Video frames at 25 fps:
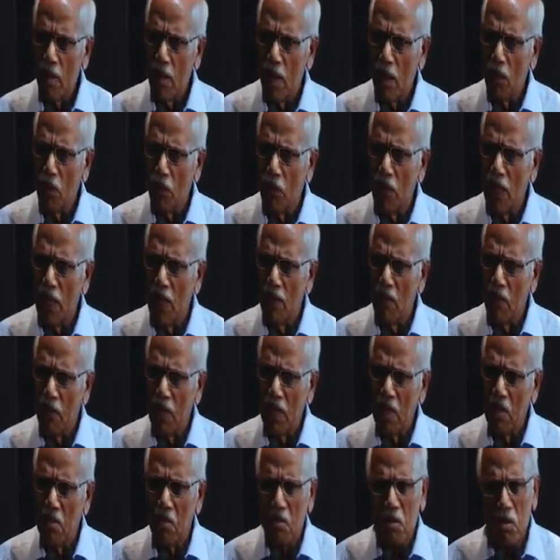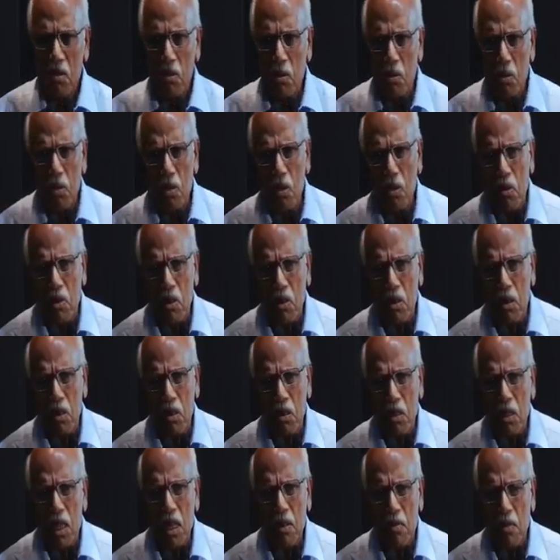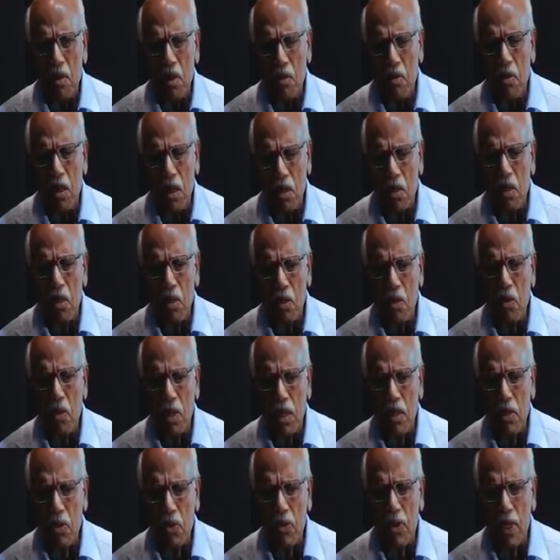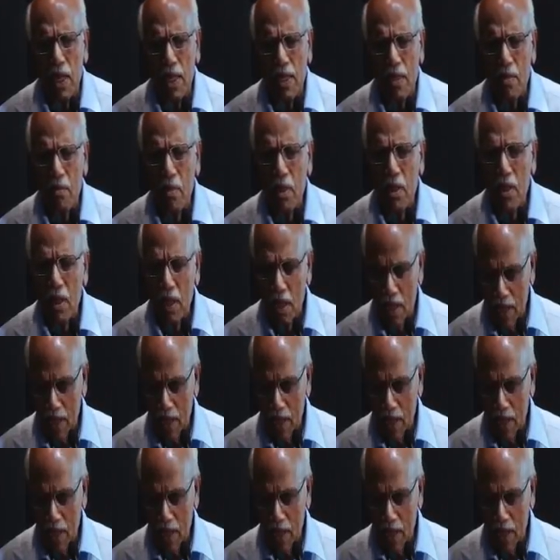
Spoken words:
are you feeling fine? No, doctor, I no enthusiasm.